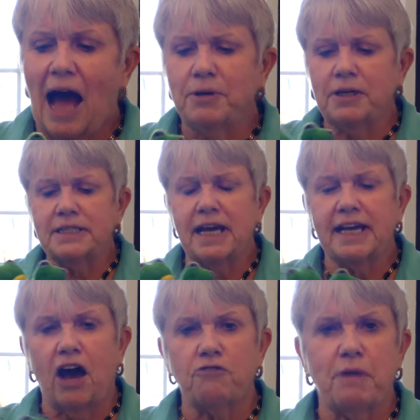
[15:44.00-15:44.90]
I'm going to
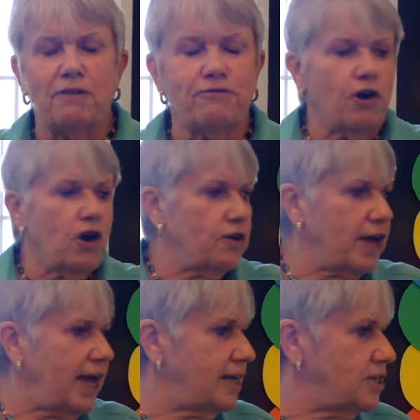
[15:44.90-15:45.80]
take off my frog
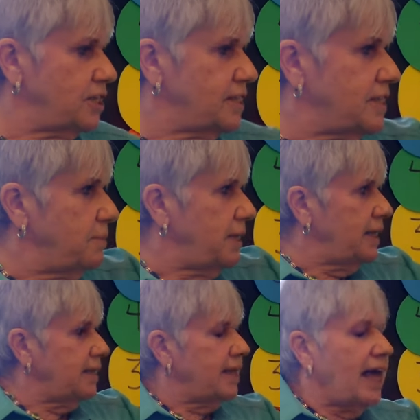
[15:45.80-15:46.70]
hand just a
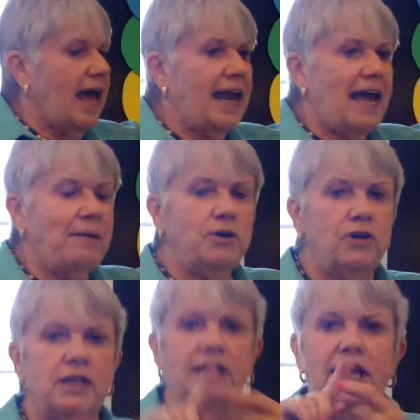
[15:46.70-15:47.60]
minute, and
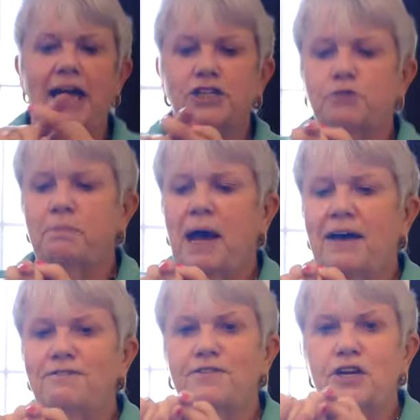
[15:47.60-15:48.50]
I'm going to latch
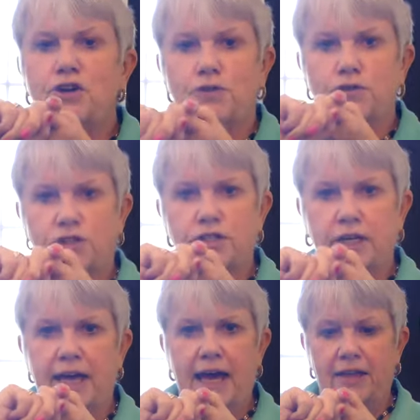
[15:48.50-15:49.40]
my fingers
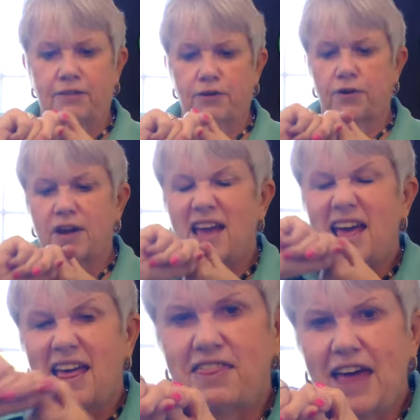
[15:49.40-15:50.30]
together.
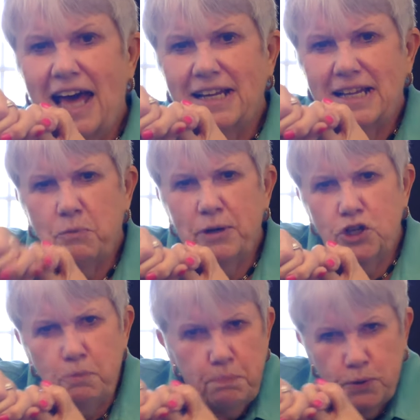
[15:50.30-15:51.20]
That, when
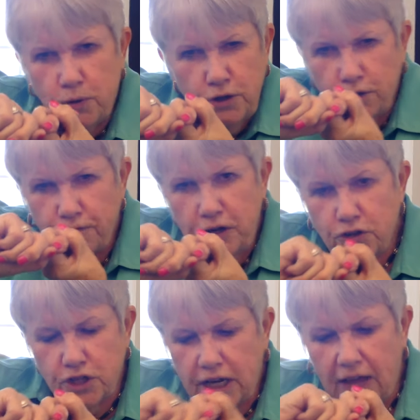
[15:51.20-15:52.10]
you pull your
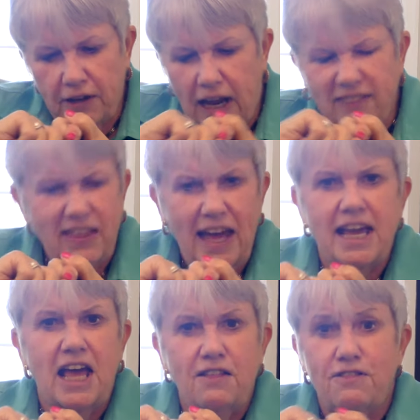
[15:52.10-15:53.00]
fingers together like that,
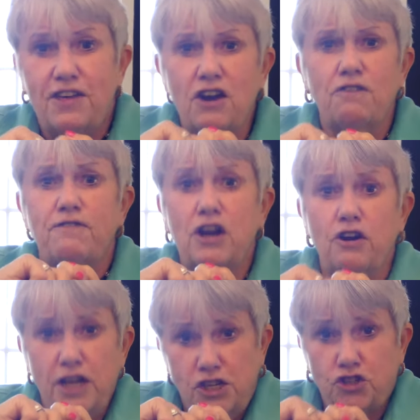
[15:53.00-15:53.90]
they're
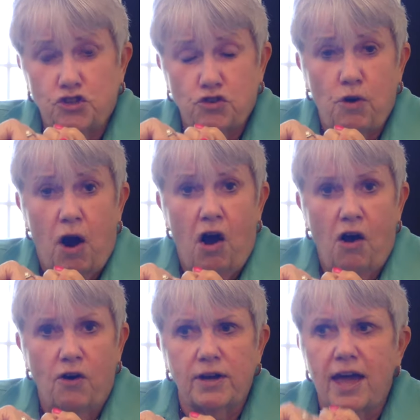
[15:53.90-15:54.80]
very
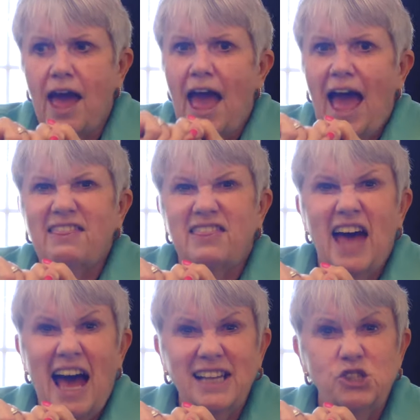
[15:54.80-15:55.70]
strong. And
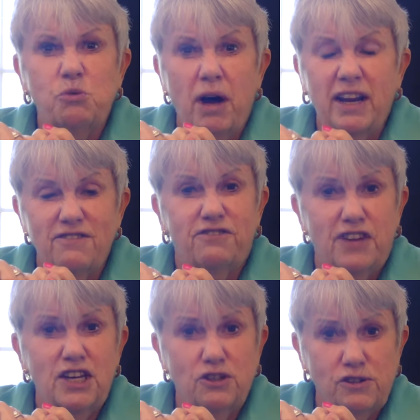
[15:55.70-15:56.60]
that's what it
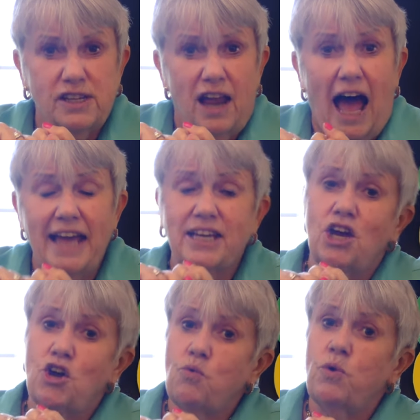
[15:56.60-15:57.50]
feels like
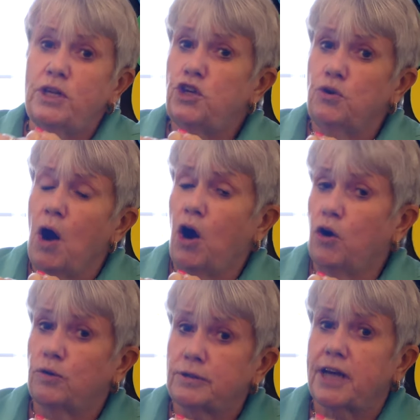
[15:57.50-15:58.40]
when you
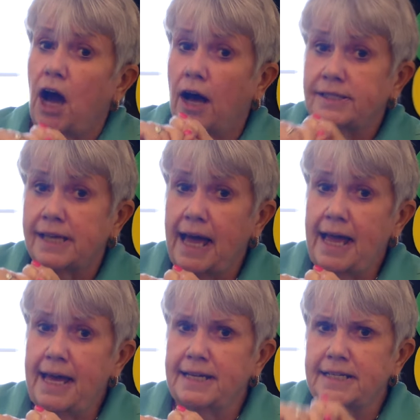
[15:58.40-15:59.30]
hold God's
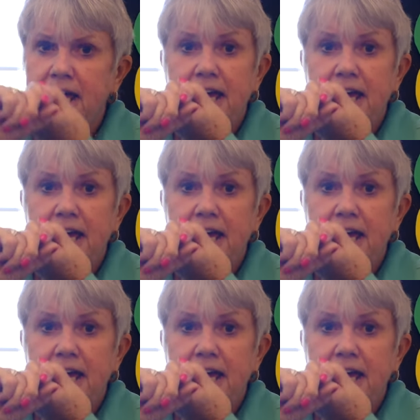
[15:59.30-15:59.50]
hand.